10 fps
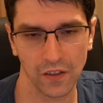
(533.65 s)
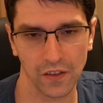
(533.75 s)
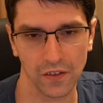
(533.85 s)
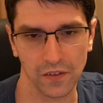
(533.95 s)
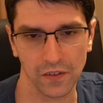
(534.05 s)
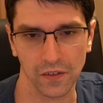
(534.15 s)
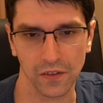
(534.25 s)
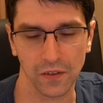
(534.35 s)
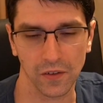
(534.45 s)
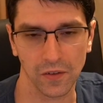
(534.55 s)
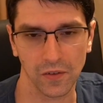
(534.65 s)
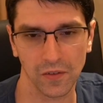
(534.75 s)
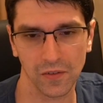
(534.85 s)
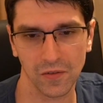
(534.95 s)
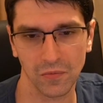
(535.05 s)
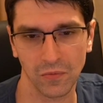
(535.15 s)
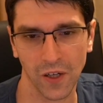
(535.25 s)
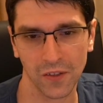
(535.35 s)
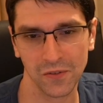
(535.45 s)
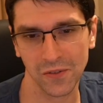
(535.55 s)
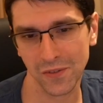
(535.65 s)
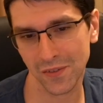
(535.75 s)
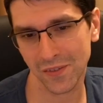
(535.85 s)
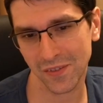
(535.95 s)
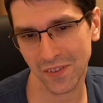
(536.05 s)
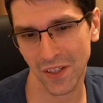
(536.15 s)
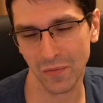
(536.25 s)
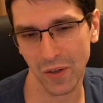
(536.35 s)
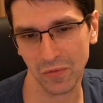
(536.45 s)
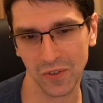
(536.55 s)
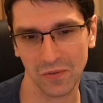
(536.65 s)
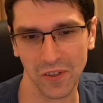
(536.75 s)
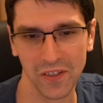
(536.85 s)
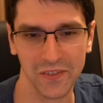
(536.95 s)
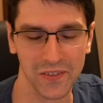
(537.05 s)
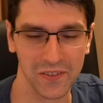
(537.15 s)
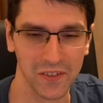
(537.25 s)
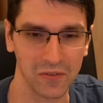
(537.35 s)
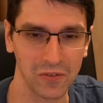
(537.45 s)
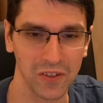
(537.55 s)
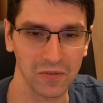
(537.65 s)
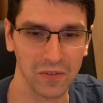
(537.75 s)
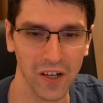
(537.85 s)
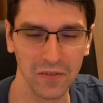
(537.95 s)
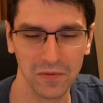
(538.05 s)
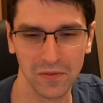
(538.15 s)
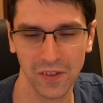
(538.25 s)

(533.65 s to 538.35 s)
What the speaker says: And Magnus came up with a very interesting rook e5,